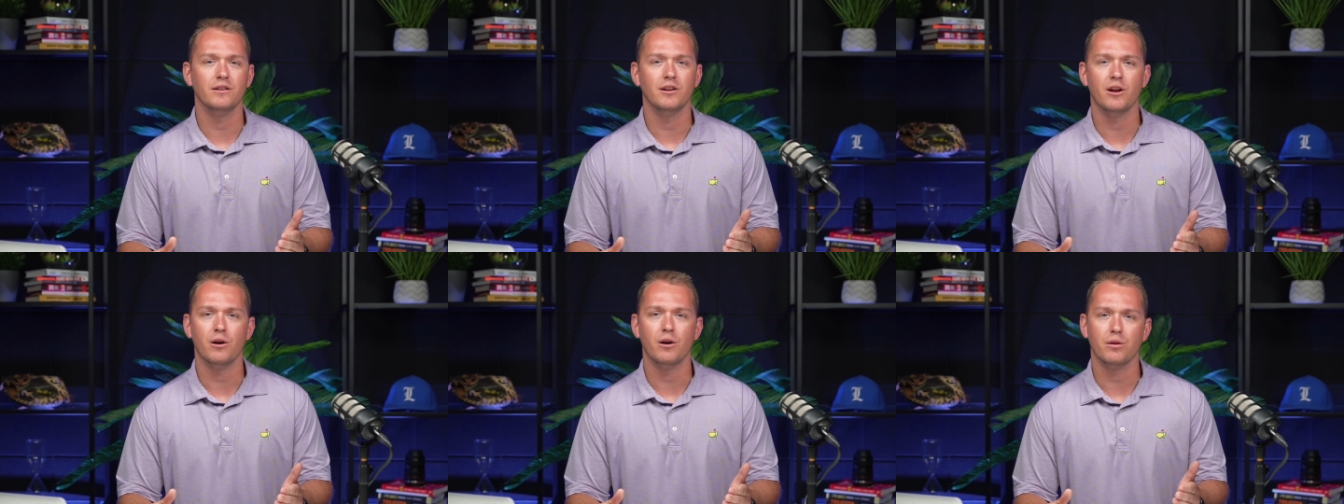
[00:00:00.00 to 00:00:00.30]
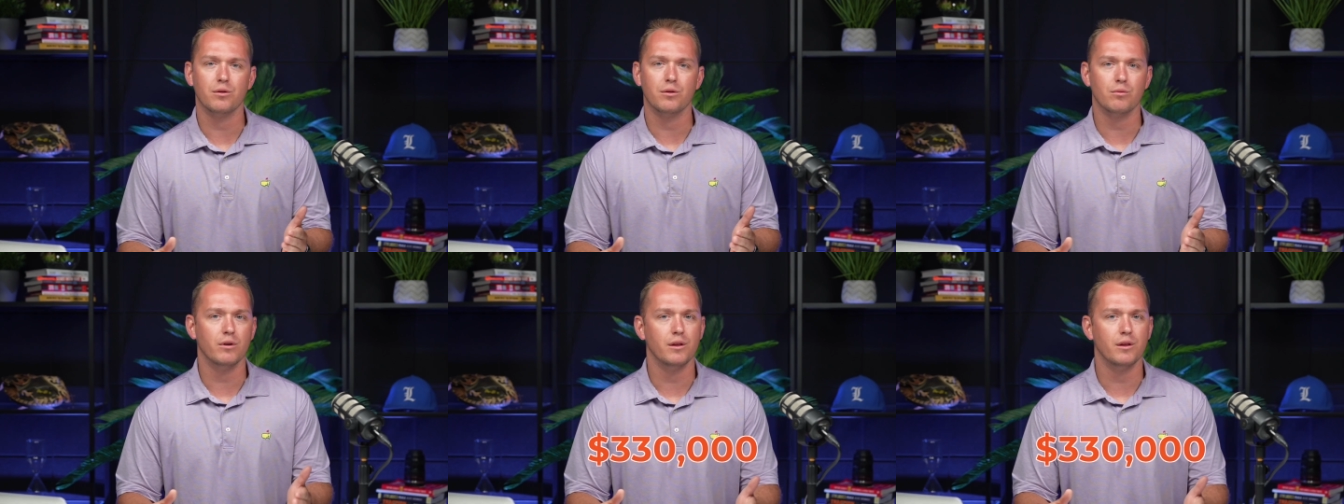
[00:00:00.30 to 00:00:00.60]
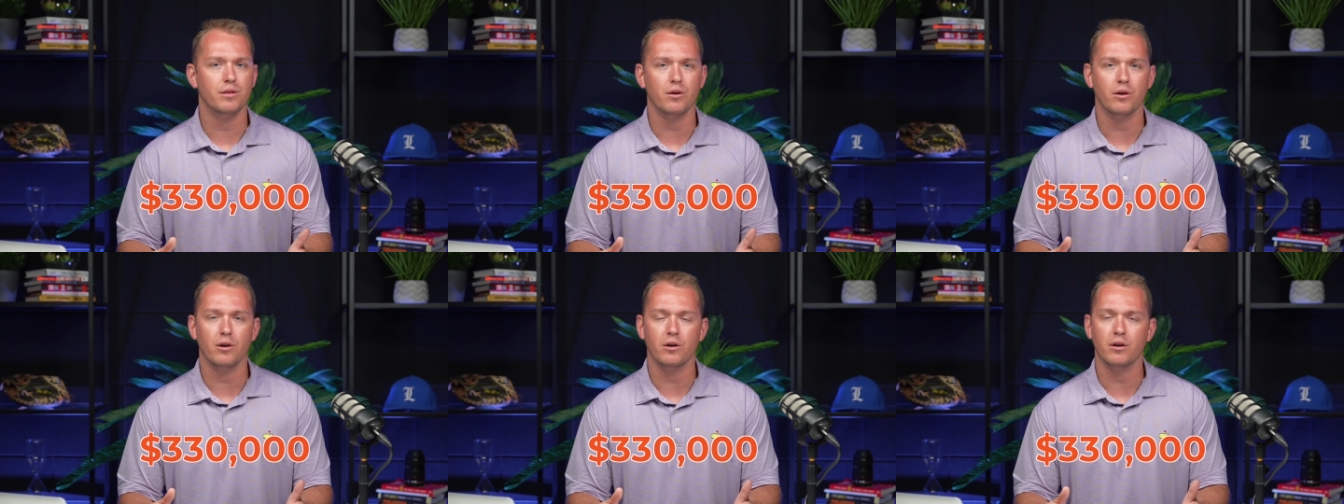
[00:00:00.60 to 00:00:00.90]
you know,
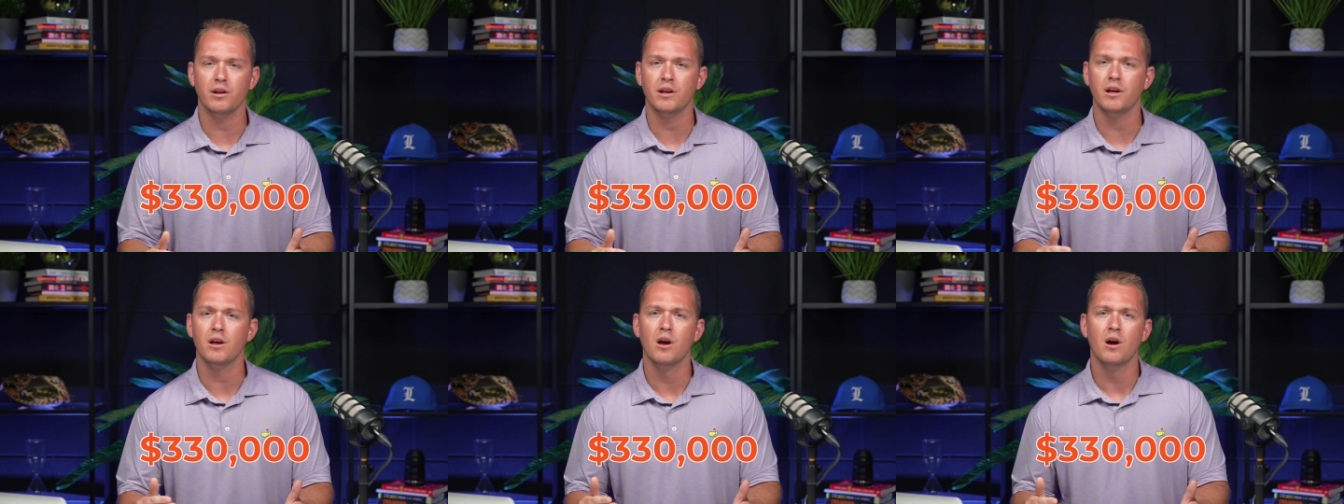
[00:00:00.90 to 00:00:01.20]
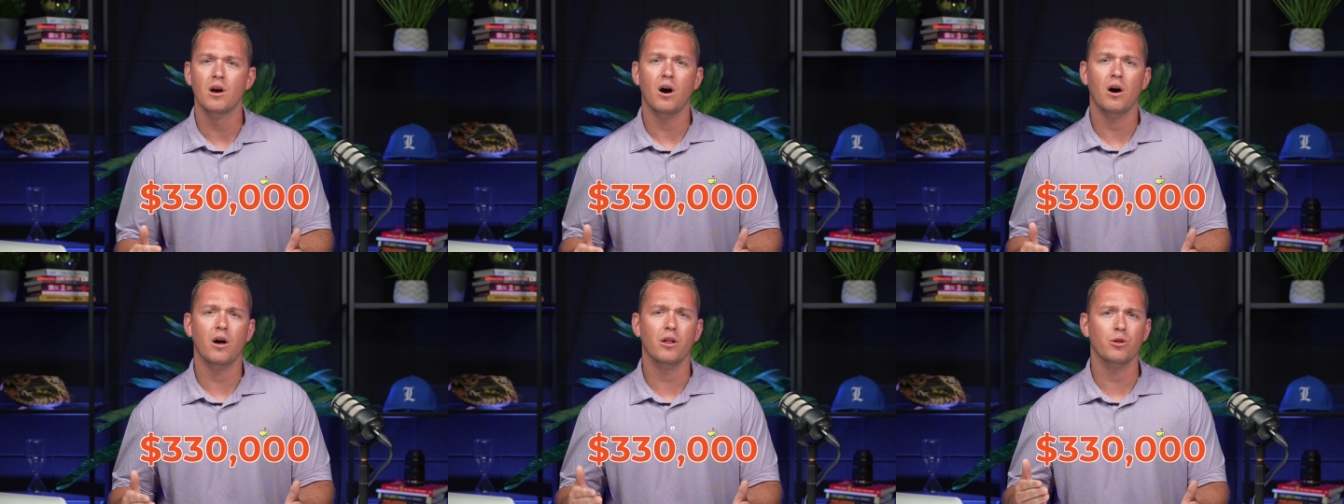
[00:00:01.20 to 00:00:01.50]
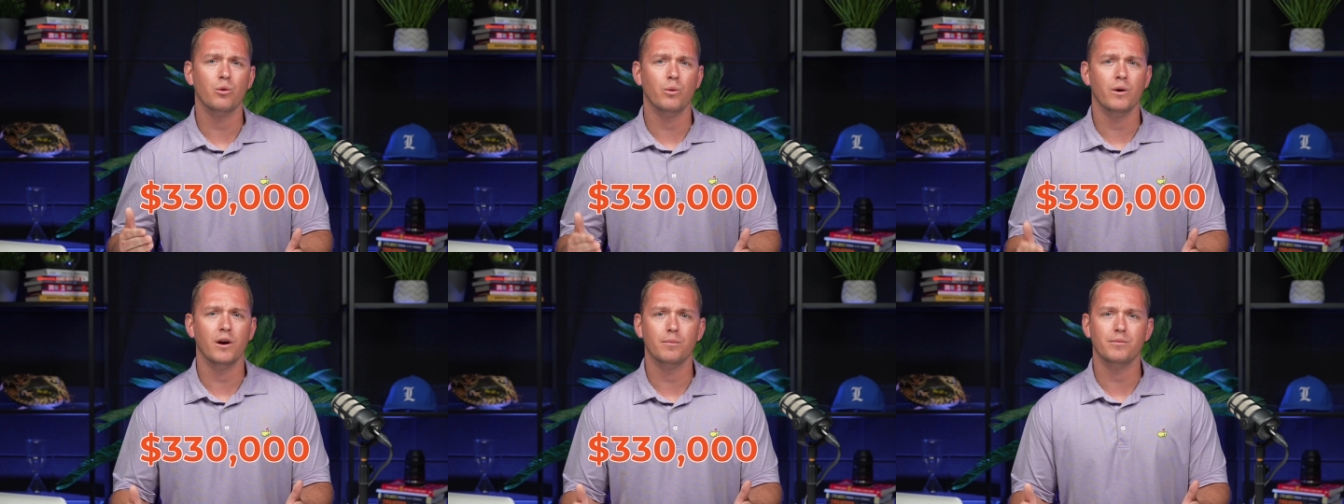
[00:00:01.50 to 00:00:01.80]
$330,000 all
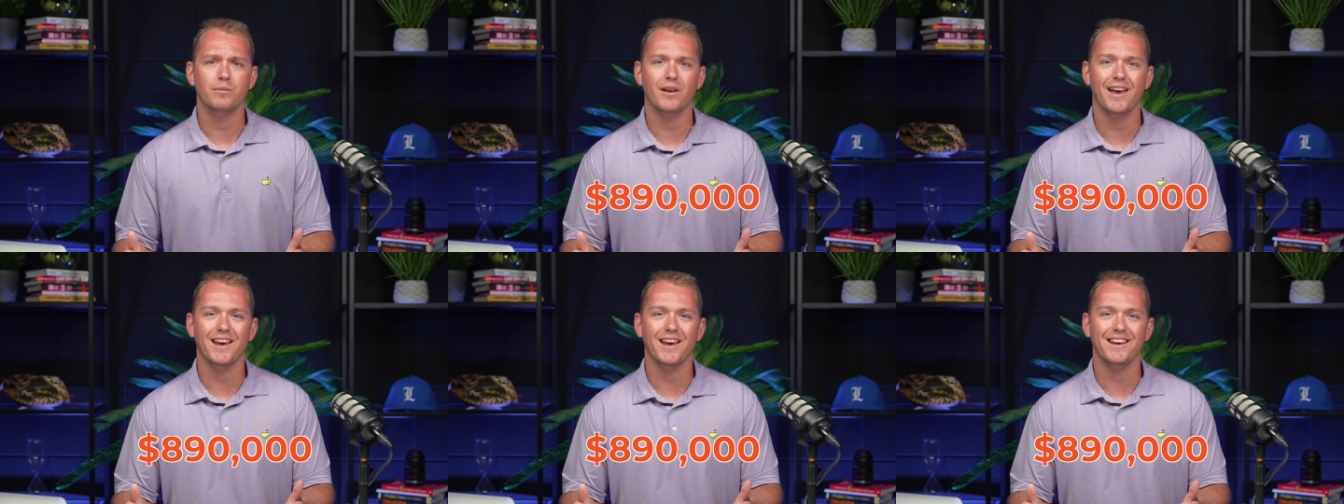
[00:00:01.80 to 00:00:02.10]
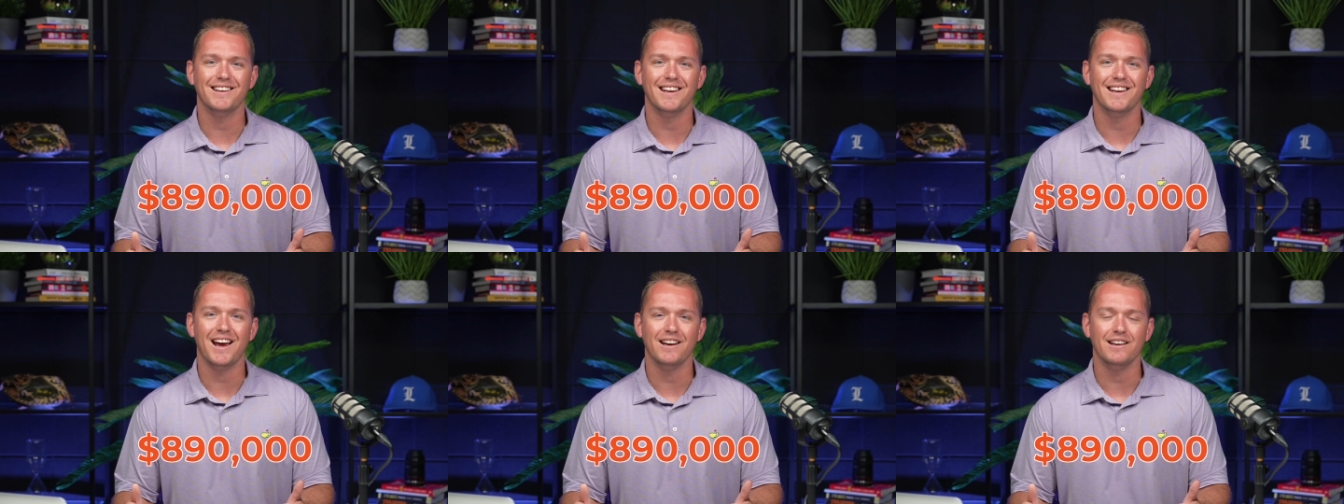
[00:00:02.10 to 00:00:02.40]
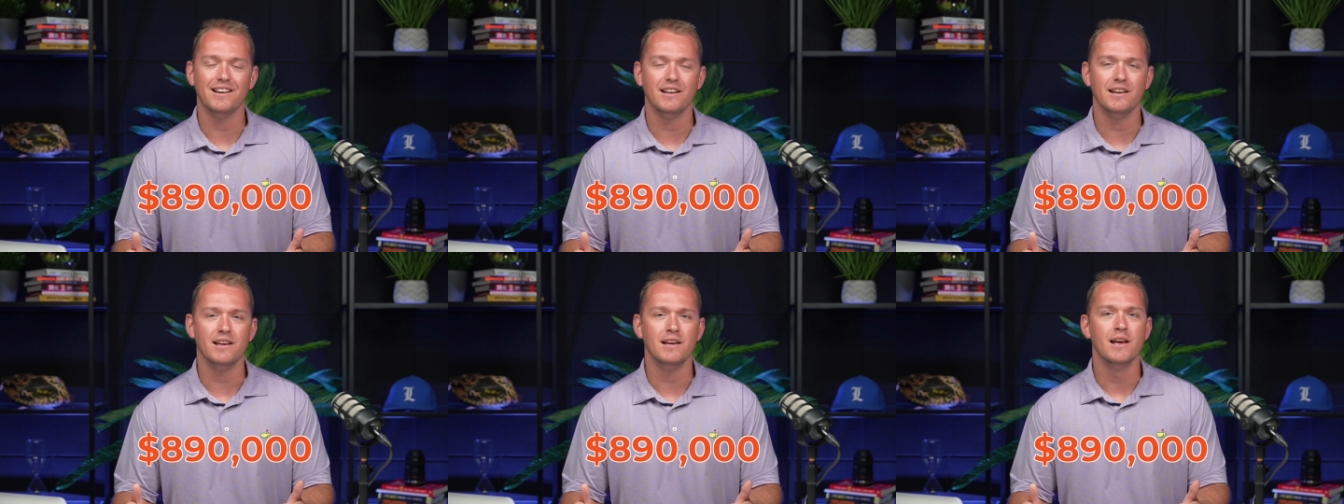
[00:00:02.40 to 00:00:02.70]
the way up to
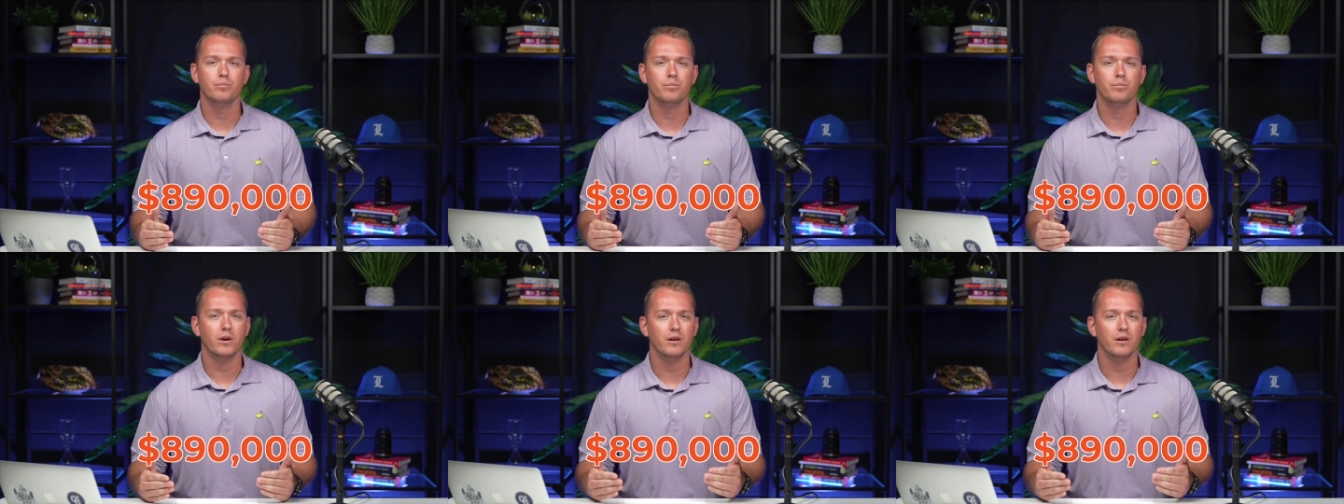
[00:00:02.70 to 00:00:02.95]
$890,000.